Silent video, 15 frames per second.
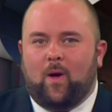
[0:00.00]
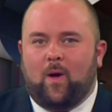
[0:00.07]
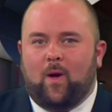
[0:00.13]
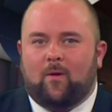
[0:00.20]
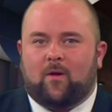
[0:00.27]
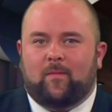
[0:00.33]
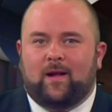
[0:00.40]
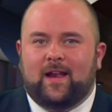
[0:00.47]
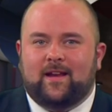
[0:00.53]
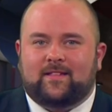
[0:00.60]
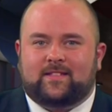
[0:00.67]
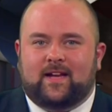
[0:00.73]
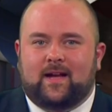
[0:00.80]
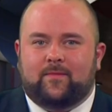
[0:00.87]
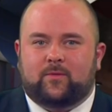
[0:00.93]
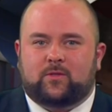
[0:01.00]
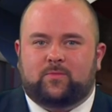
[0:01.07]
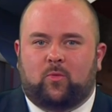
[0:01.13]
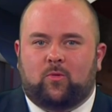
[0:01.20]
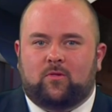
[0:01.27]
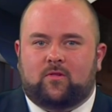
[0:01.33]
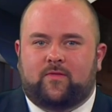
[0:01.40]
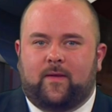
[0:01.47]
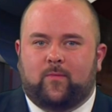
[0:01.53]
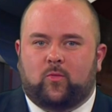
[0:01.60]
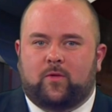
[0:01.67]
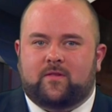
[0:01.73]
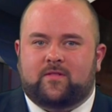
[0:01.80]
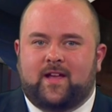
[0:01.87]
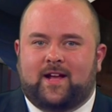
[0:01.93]
Welcome on in. It's time for sports.
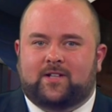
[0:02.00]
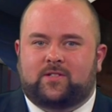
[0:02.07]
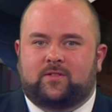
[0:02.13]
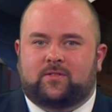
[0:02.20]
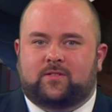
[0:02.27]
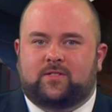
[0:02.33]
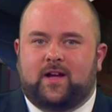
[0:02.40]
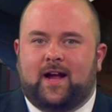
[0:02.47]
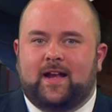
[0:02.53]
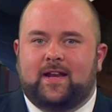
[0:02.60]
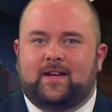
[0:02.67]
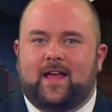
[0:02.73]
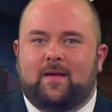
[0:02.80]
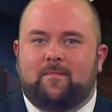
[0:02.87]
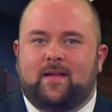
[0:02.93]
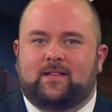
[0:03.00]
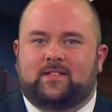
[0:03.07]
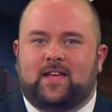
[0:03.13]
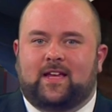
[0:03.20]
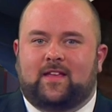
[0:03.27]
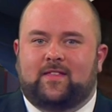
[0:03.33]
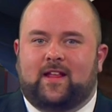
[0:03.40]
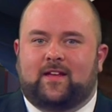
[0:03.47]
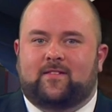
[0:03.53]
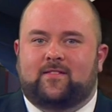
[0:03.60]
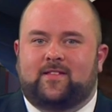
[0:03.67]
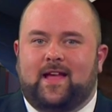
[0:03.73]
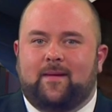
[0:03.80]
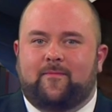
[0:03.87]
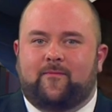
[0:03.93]
February's National Signing Day meant taking the next
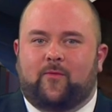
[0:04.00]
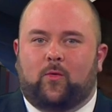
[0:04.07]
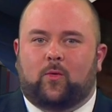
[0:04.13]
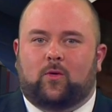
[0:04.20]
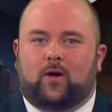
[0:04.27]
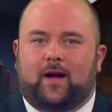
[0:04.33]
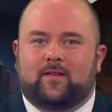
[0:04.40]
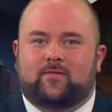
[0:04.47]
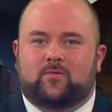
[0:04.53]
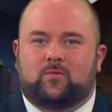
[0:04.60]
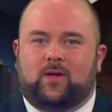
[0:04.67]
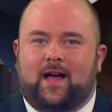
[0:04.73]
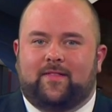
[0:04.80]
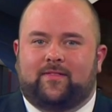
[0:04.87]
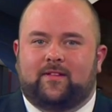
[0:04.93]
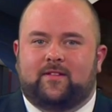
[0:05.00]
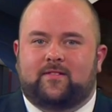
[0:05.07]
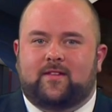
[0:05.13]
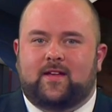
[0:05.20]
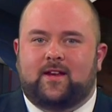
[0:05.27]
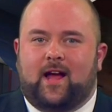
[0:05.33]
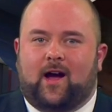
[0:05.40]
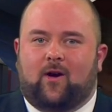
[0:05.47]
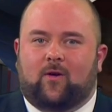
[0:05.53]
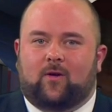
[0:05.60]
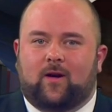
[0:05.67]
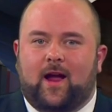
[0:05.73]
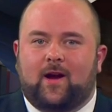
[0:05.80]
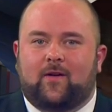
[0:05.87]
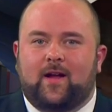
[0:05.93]
step for high school athletes in
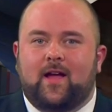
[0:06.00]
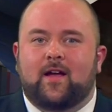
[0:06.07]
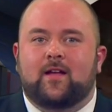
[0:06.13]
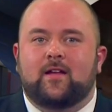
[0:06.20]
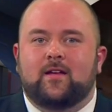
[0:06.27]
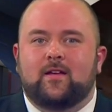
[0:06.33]
our area.